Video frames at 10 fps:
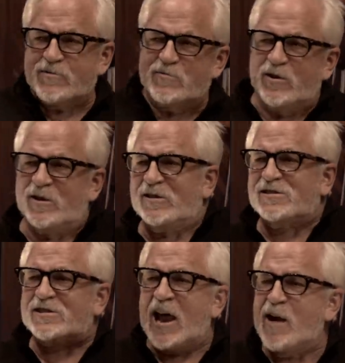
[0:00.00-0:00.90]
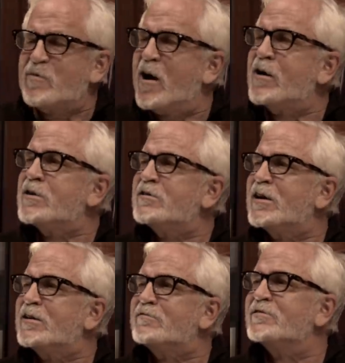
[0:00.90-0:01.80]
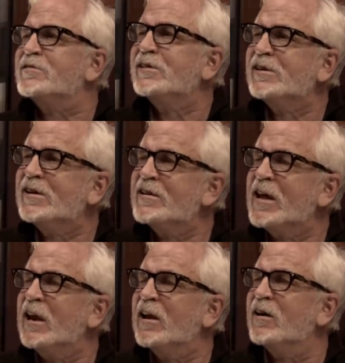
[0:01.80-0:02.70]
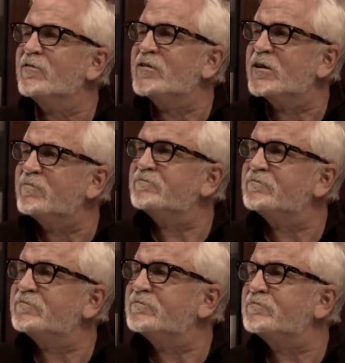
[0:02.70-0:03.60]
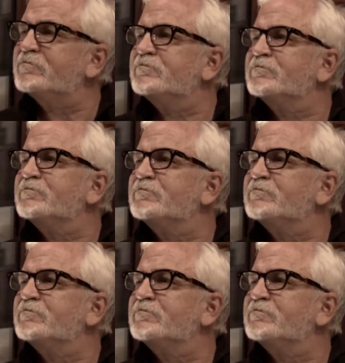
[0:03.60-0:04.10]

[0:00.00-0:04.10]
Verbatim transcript: We put a little slap on it, and they loved it. It's a hook